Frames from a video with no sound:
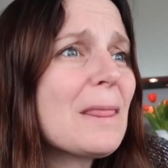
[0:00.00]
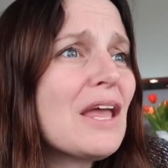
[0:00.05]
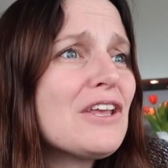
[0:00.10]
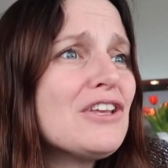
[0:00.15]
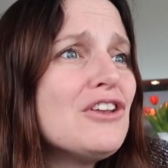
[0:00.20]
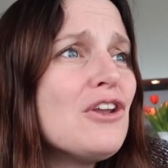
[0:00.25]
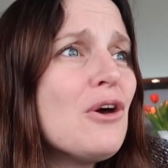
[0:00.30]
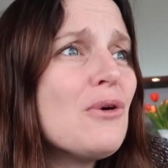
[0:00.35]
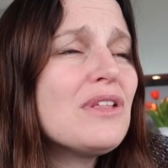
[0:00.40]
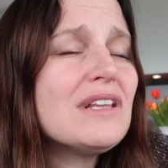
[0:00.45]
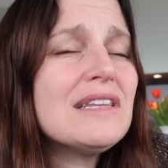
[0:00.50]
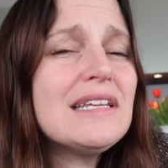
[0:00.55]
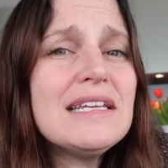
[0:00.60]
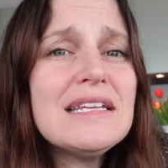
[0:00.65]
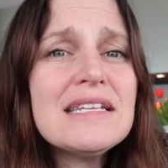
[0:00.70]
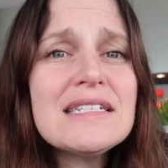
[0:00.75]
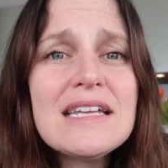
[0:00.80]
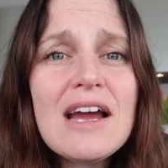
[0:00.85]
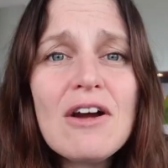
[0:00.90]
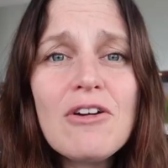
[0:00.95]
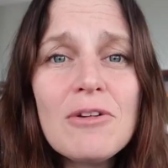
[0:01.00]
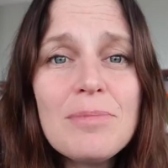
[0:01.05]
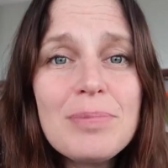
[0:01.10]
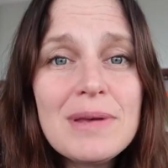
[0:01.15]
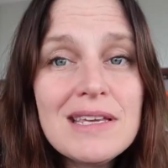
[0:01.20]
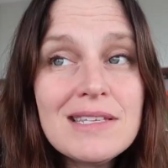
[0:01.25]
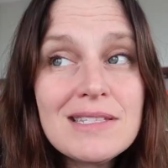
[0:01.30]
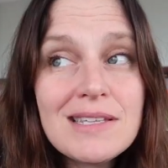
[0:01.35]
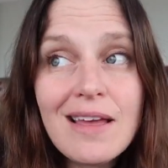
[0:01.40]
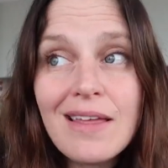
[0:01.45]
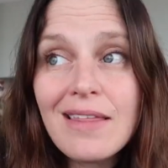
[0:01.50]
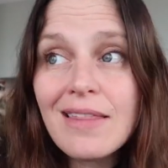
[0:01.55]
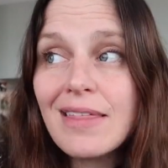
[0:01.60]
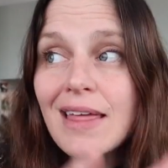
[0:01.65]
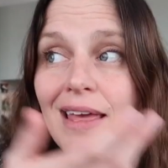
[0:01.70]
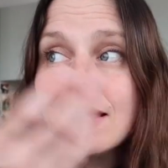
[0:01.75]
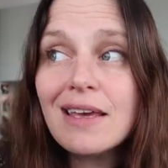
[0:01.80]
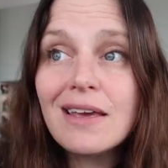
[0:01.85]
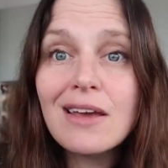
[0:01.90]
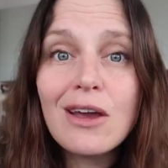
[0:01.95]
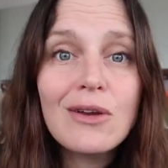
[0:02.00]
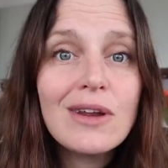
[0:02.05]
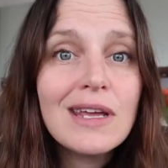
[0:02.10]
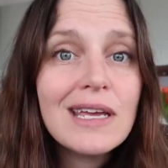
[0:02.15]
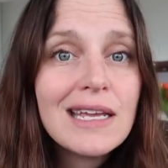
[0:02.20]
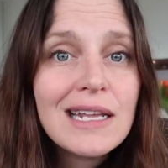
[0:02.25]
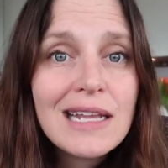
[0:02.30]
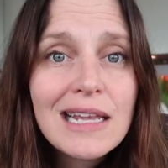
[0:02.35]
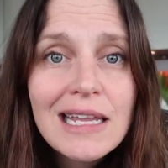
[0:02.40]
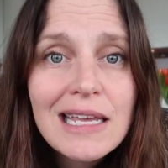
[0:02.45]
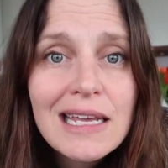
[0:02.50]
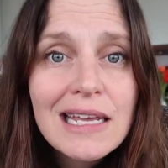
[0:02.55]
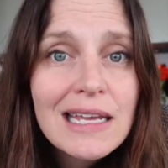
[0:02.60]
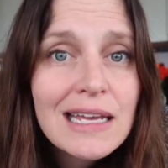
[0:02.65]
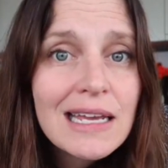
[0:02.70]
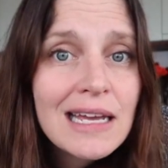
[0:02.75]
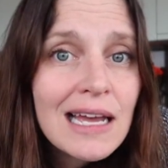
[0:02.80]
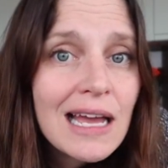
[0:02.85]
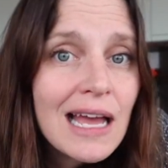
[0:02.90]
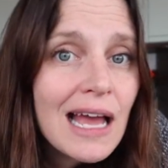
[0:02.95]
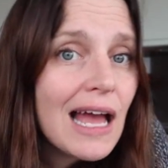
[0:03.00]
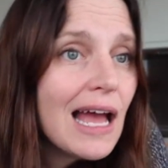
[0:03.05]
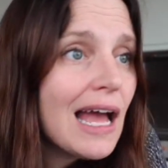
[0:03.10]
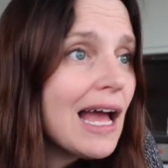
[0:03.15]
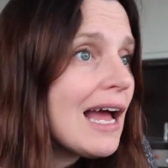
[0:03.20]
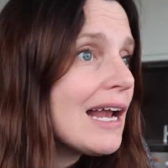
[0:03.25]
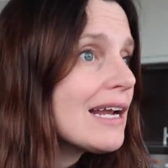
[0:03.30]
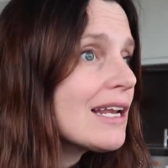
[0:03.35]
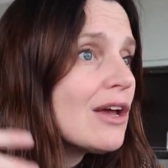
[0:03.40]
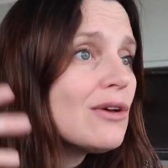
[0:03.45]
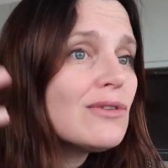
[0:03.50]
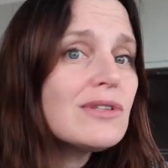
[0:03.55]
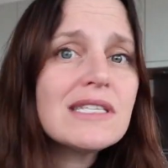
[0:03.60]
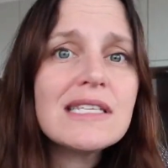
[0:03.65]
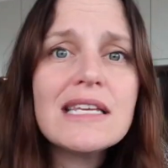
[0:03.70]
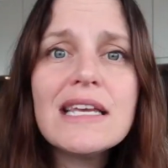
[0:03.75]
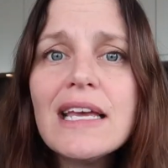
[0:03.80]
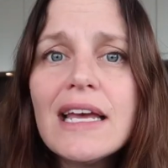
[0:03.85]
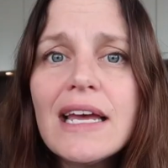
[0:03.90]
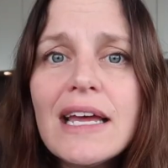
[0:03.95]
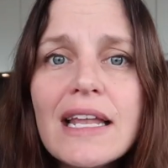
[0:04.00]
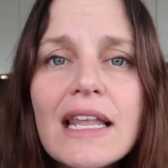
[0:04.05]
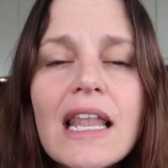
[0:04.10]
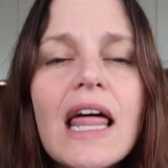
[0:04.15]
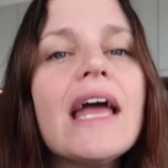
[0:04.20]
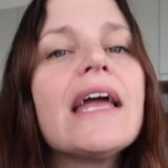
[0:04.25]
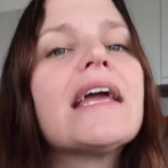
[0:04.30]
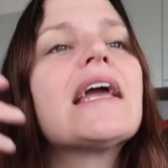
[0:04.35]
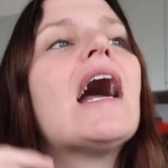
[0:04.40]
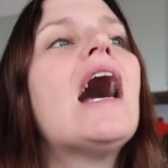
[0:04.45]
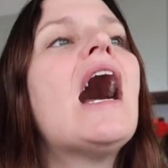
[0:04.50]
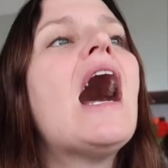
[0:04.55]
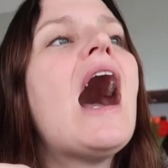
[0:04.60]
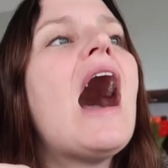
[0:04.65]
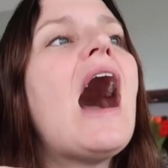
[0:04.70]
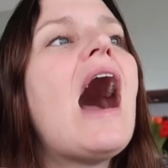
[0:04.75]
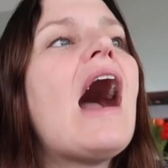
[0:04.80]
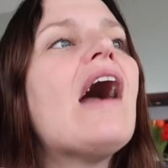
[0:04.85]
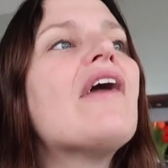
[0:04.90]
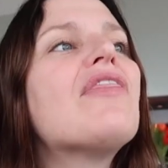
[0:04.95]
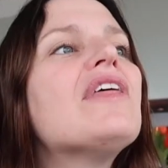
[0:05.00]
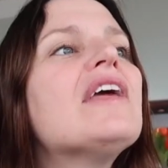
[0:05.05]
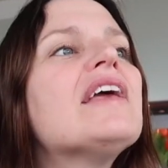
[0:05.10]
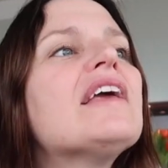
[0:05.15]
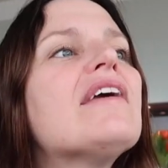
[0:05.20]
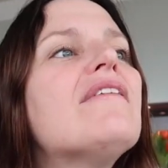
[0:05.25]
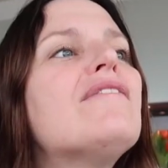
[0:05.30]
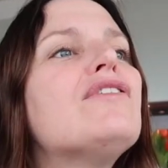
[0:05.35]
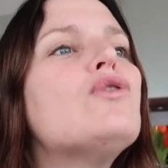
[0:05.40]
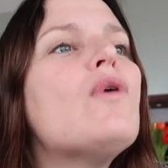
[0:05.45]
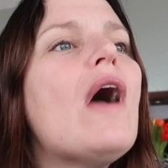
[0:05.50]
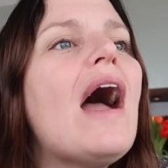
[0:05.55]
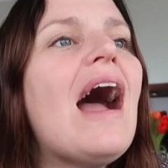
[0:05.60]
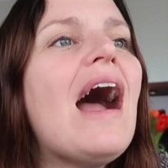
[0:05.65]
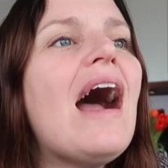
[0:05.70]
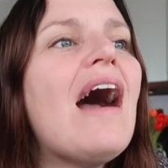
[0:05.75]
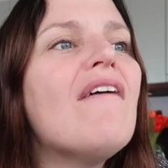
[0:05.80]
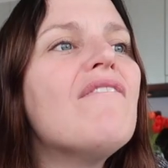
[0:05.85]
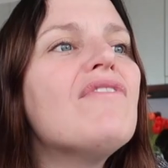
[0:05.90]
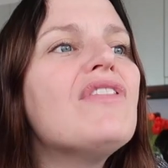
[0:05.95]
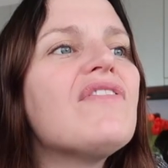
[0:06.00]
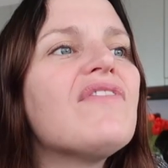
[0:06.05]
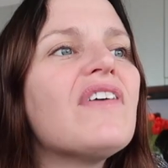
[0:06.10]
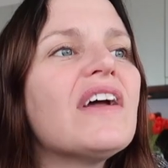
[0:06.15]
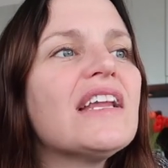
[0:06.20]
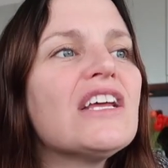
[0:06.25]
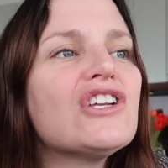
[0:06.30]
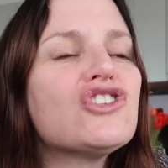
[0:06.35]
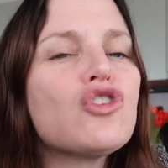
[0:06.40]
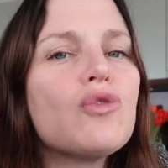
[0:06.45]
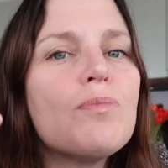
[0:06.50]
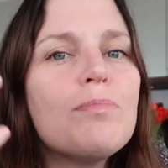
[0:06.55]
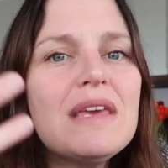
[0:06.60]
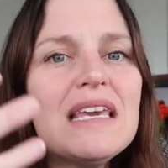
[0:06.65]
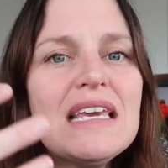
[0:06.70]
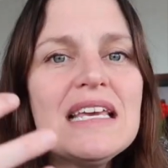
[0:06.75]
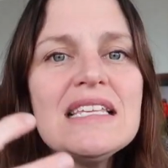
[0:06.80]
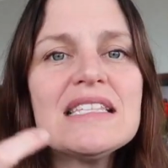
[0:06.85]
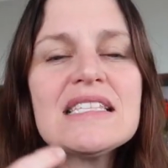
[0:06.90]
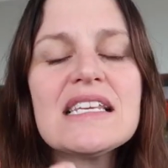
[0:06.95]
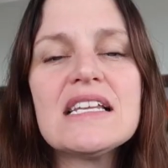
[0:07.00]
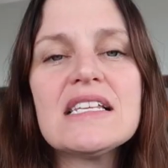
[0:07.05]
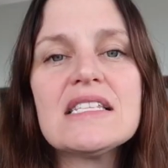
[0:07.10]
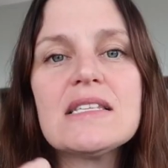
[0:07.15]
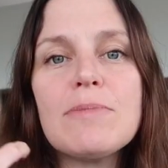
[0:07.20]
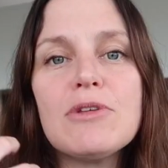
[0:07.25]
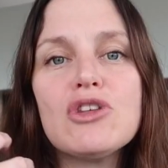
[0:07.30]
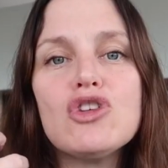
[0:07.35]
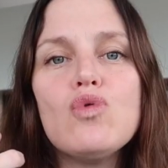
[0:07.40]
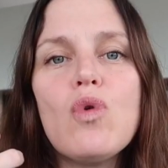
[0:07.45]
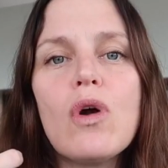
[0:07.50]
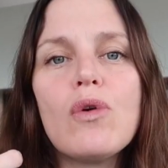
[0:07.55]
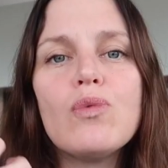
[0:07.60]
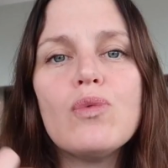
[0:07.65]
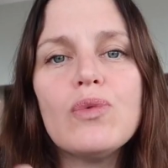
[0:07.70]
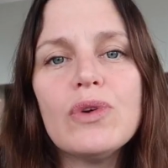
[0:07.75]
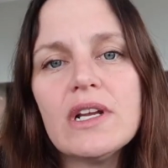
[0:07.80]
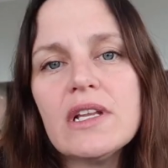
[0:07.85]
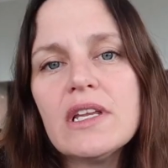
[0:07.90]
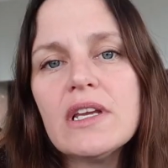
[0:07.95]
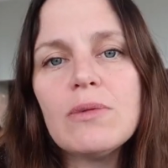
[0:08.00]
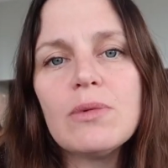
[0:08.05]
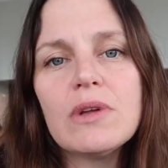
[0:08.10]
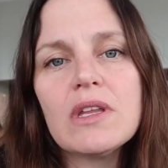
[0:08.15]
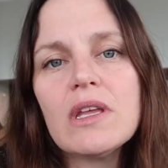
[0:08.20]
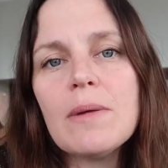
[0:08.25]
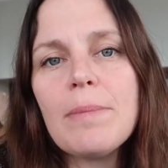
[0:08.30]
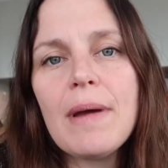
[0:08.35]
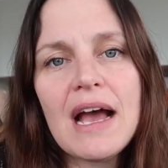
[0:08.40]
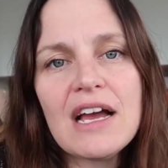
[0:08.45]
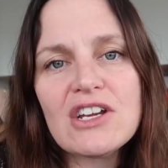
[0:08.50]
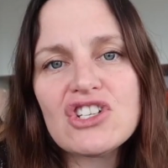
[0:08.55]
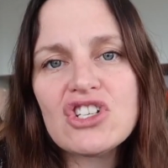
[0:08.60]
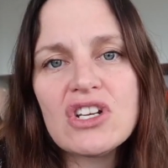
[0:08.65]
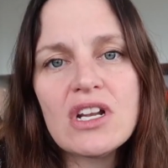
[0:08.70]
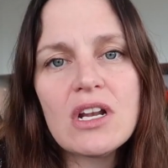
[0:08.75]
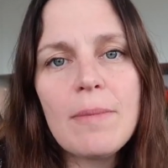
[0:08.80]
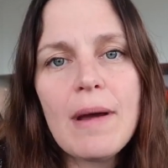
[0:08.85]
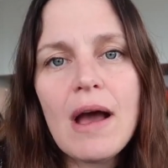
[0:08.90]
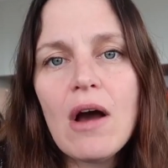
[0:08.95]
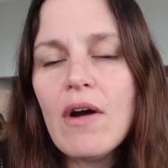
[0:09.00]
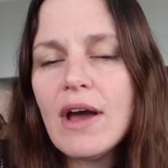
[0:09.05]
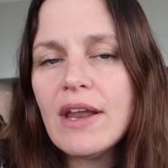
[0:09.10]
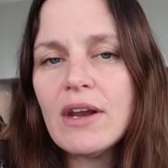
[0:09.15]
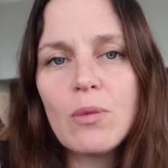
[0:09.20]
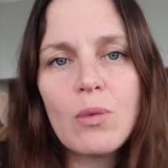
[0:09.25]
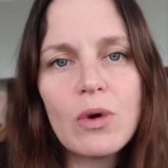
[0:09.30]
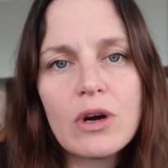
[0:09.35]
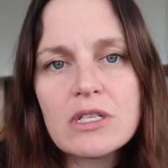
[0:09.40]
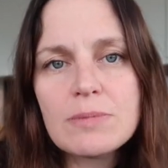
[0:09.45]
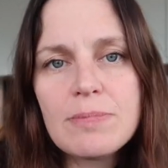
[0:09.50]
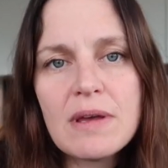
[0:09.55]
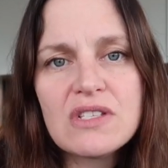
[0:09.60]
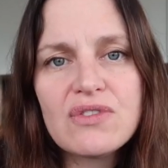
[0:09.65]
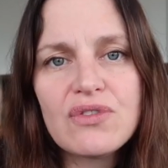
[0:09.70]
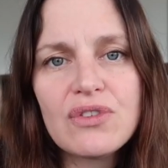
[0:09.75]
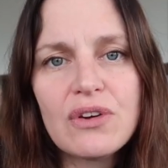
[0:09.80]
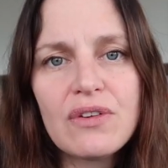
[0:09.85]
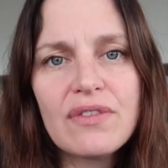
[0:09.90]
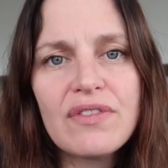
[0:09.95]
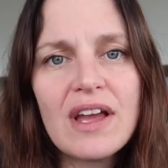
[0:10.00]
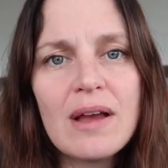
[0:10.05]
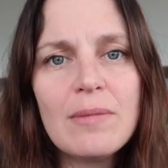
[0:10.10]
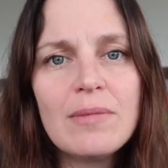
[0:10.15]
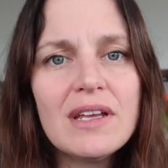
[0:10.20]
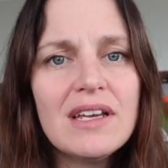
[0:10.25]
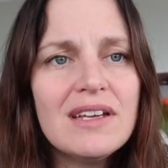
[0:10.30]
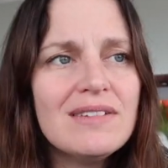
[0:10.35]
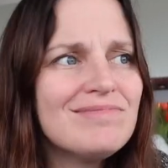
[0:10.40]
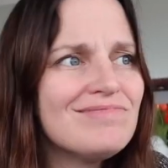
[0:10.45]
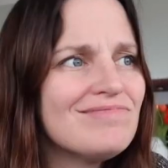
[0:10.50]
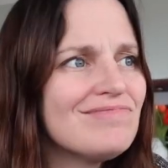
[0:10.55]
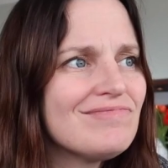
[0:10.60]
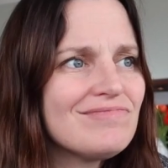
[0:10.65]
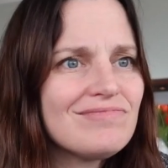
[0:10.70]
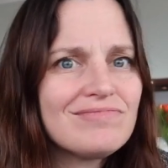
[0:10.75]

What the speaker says: you know, the Leaning Tower of Pisa, they can go to Italy and go see it. Like, I think if you have the financial means and it's something you are really, really passionate about and it works best for your family,